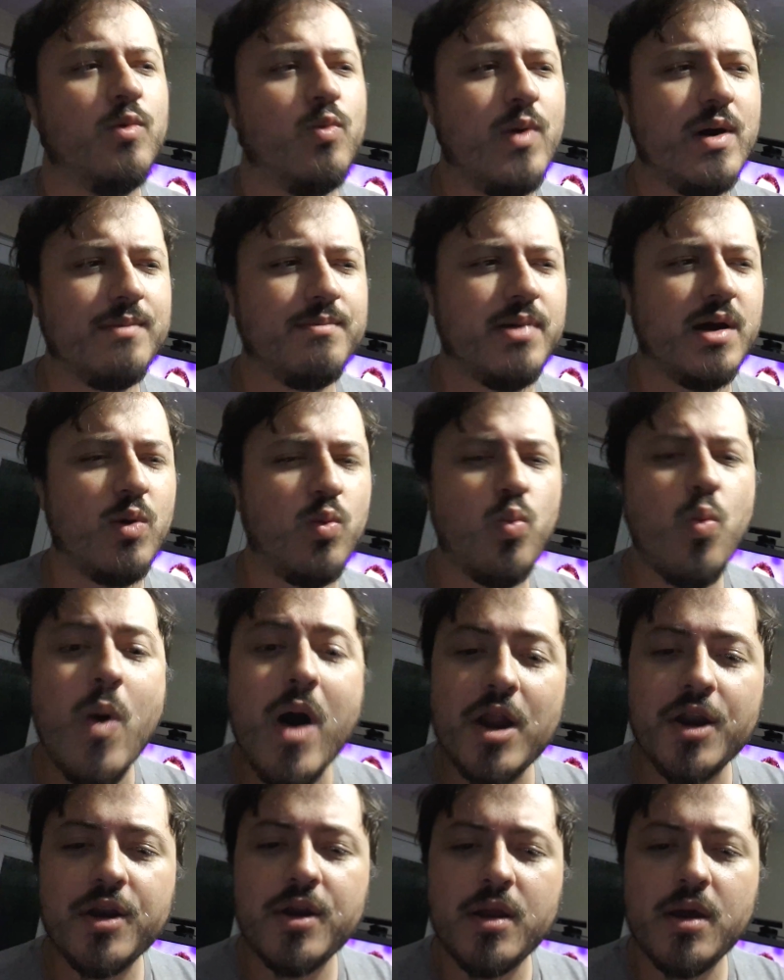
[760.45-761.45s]
Won by
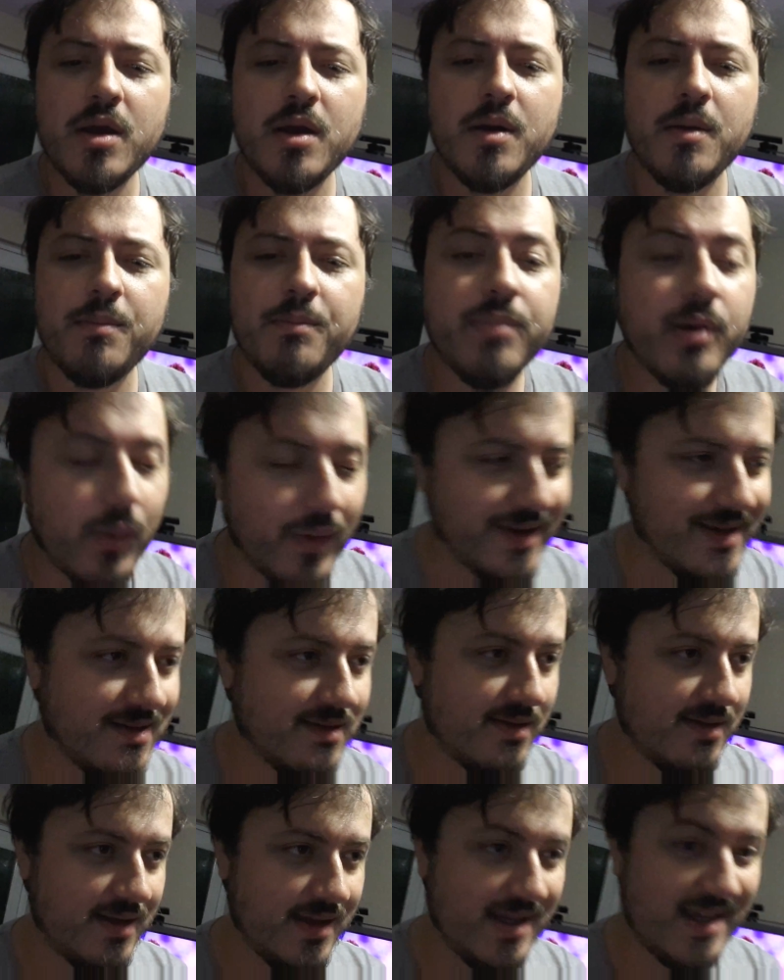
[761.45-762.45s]
1
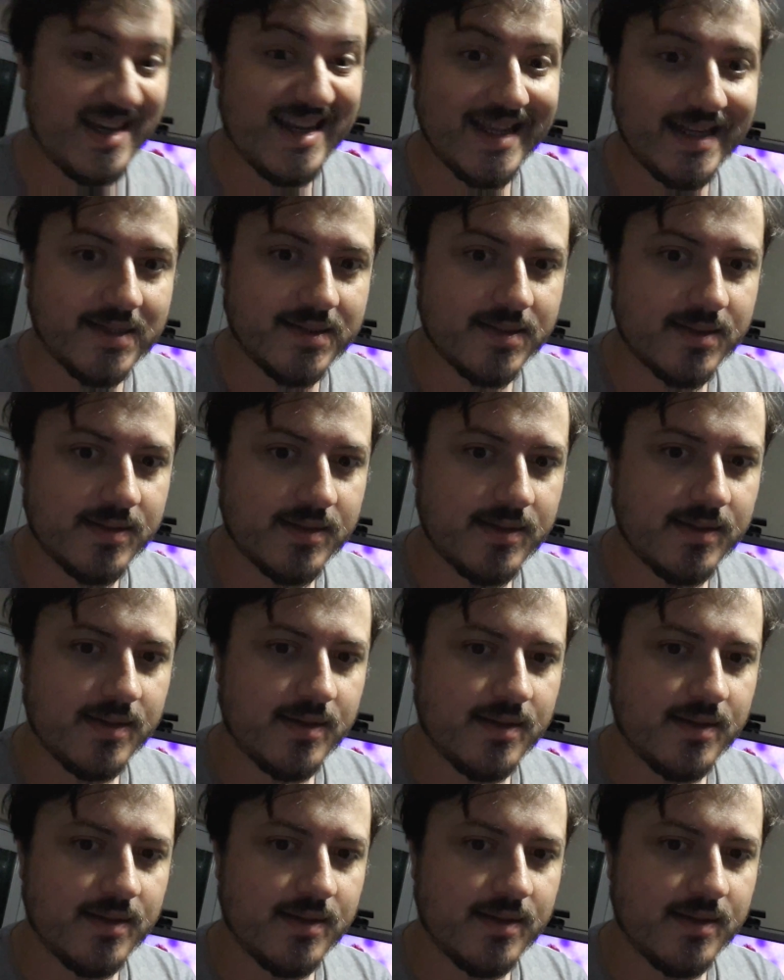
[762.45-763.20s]
point in it.